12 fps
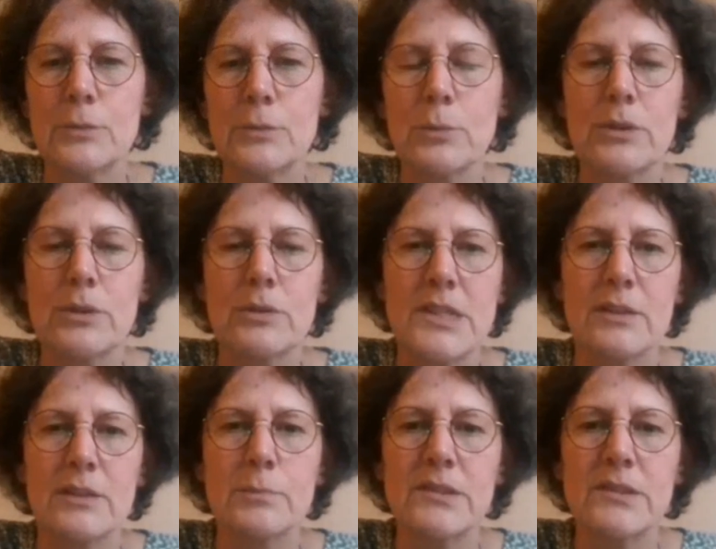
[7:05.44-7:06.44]
is Work No
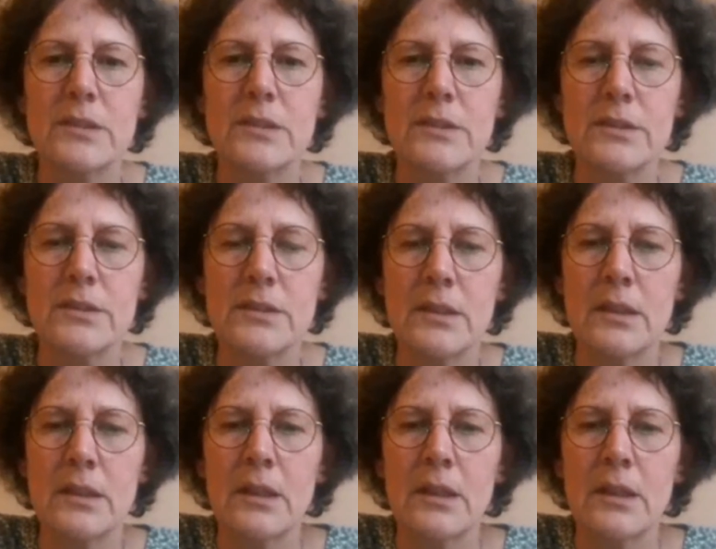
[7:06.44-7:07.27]
Child's Business.